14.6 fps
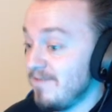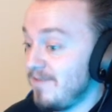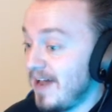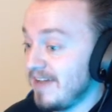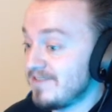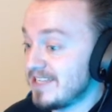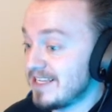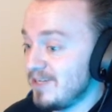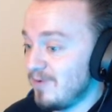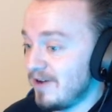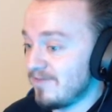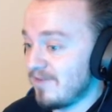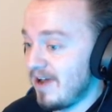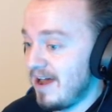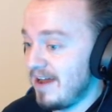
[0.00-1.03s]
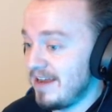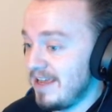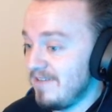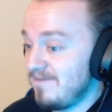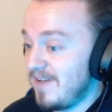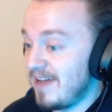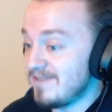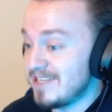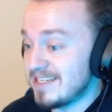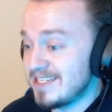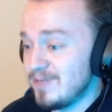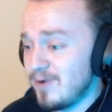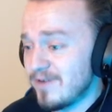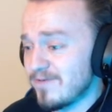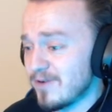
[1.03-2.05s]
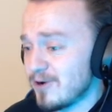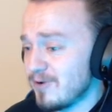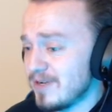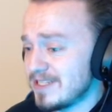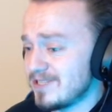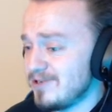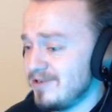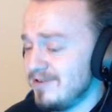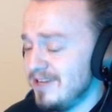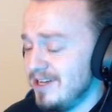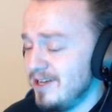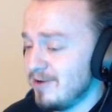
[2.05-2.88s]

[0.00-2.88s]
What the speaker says: 561 for Ane, 561 for Crystal,